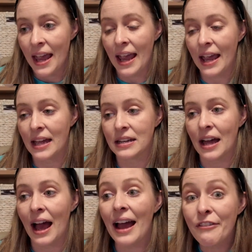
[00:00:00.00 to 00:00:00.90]
and
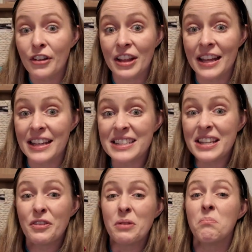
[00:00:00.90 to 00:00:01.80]
I feel like it's
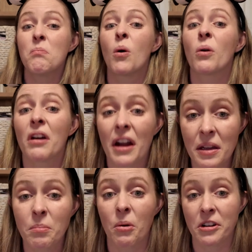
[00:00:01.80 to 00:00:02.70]
even more
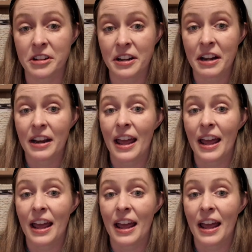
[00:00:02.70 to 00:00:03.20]
important